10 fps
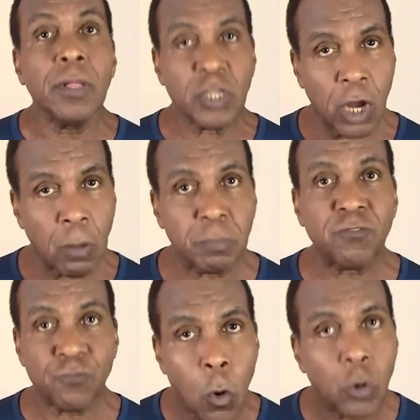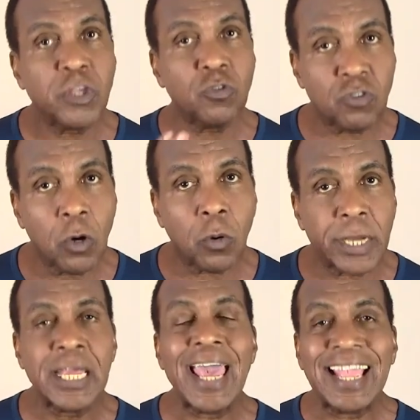You know, before you do
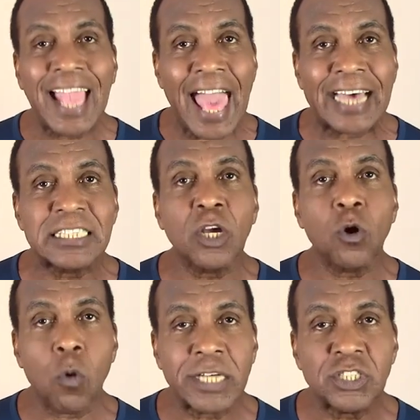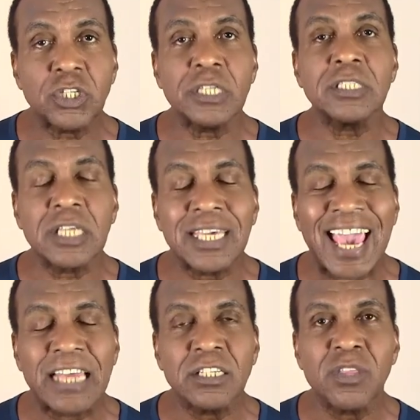it, ask questions,
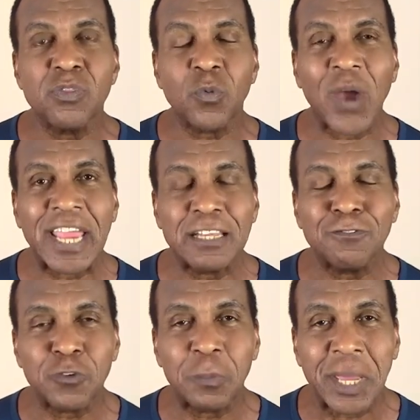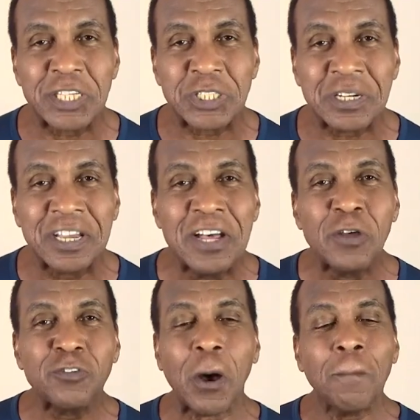get the right information.
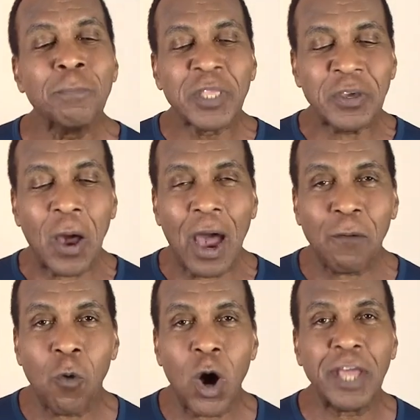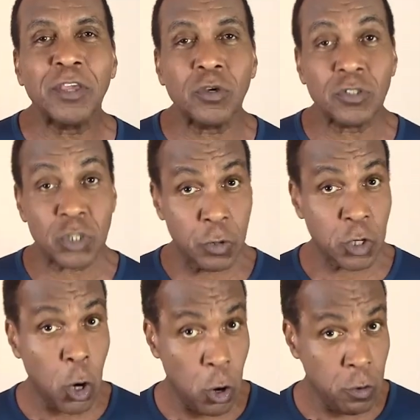So, you know, I want you to
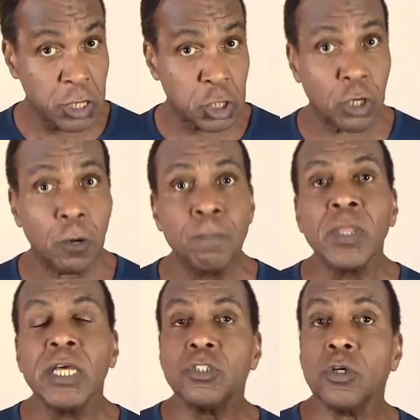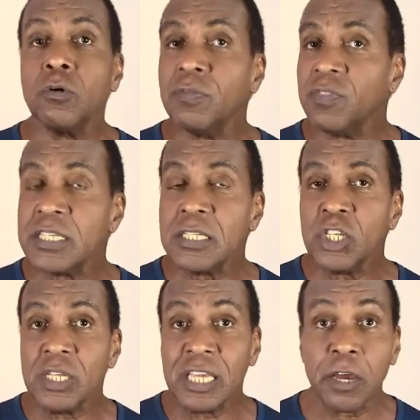encourage you to this
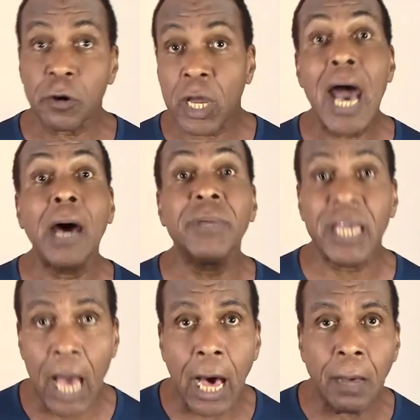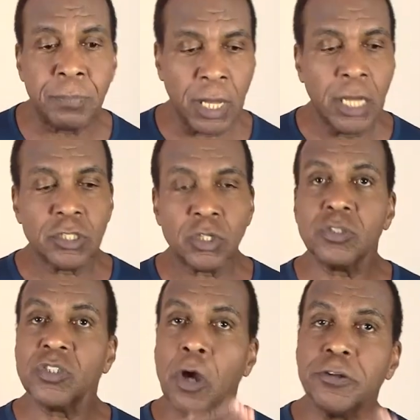year coming up to
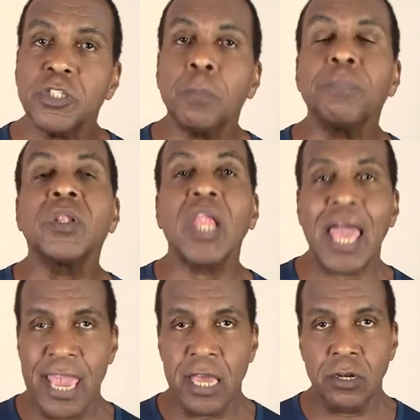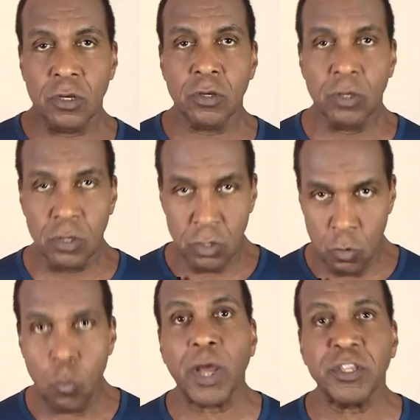start to plan
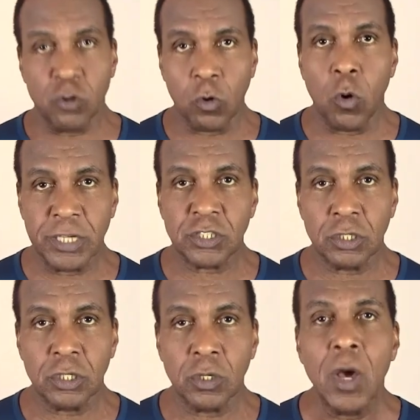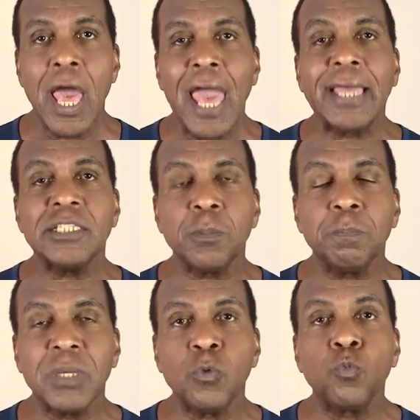what you're going to do and to
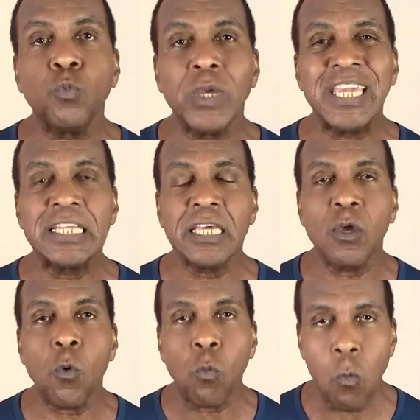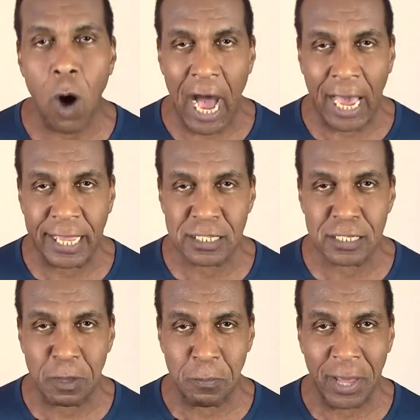be really
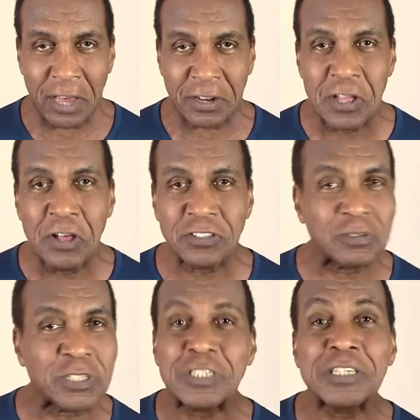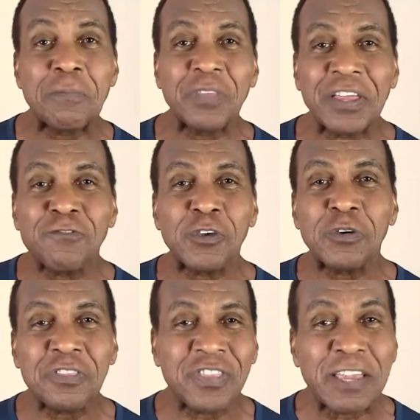wise about it. So just something for
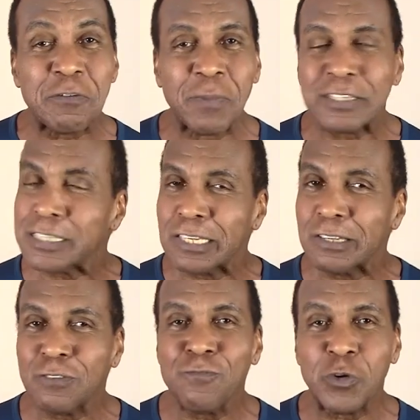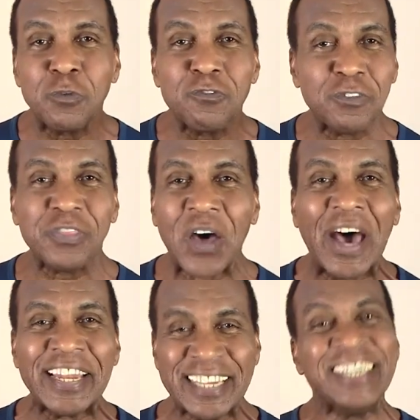you to think about, the little food for thought.